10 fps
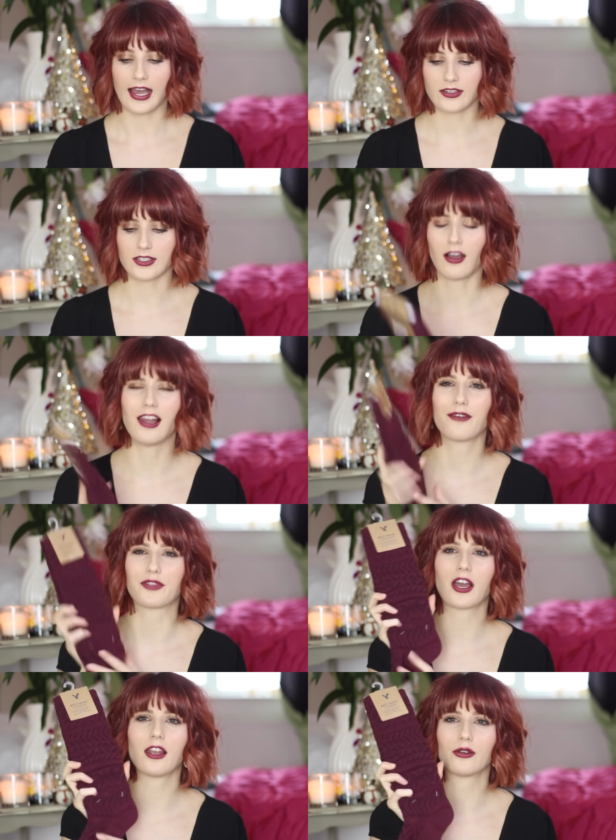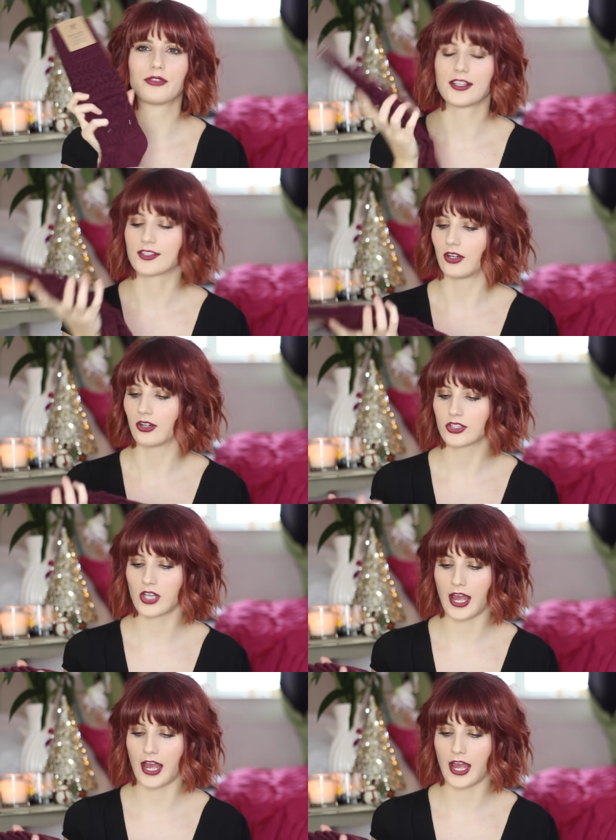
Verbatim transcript: And I love the colour of these socks,